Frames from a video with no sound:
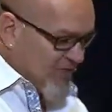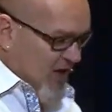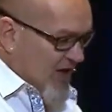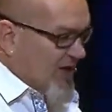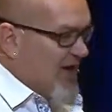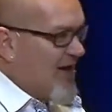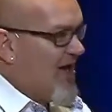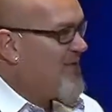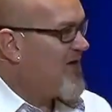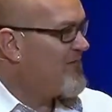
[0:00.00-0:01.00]

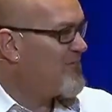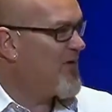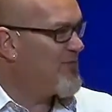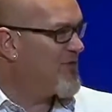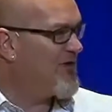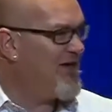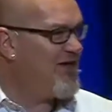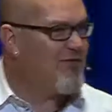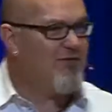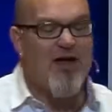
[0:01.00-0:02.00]
how many people
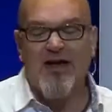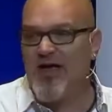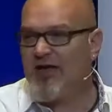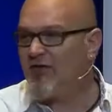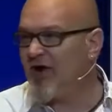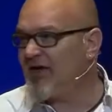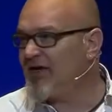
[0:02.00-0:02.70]
here have had a great